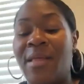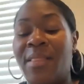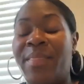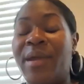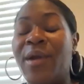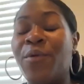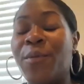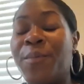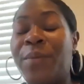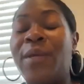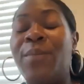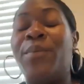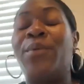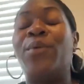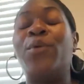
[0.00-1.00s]
there were
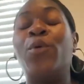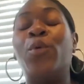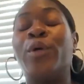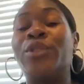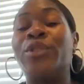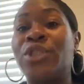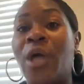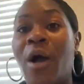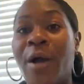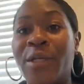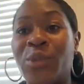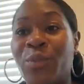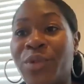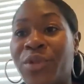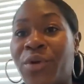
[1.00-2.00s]
people who were
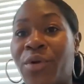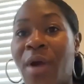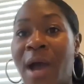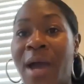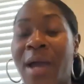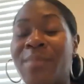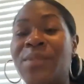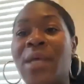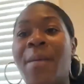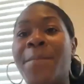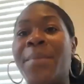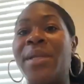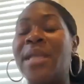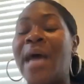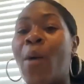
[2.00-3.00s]
charged with crimes,
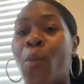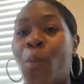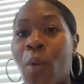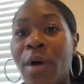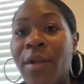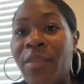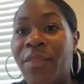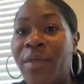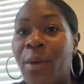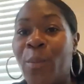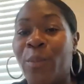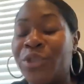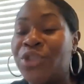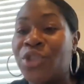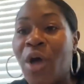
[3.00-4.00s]
but not one of
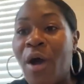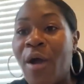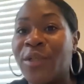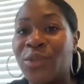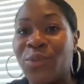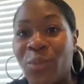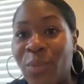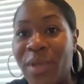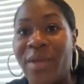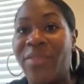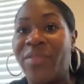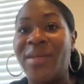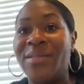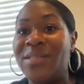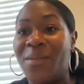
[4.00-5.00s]
them was charged
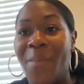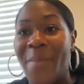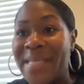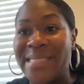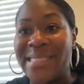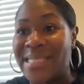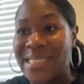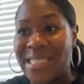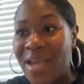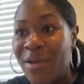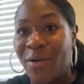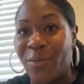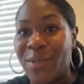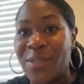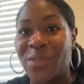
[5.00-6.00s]
with domestic
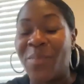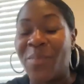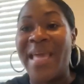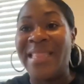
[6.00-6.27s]
terrorism.